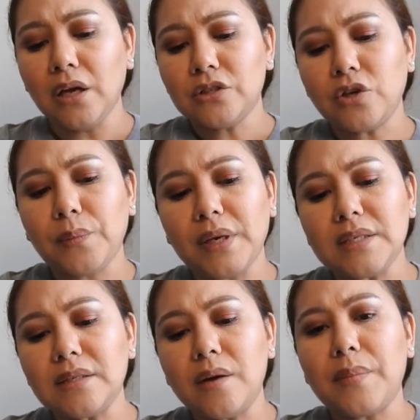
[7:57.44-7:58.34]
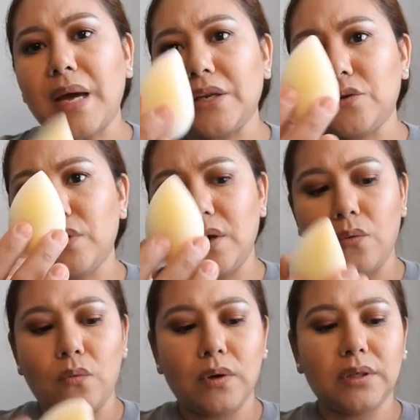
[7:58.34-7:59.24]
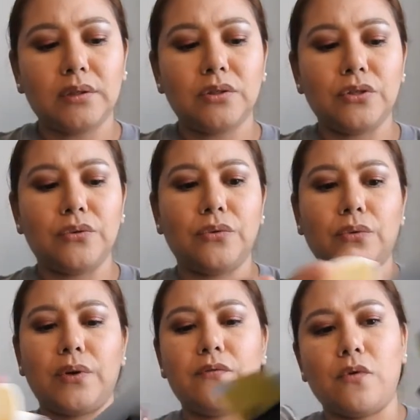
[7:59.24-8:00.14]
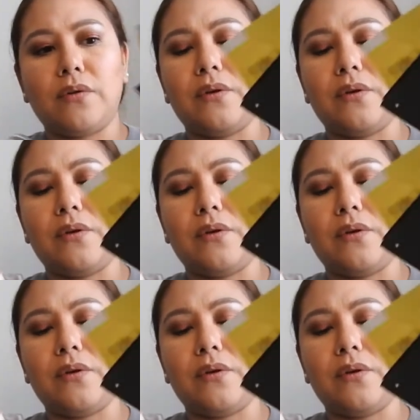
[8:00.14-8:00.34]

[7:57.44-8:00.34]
So, I mean, it's not bad. You get 1, 2, 3, 4.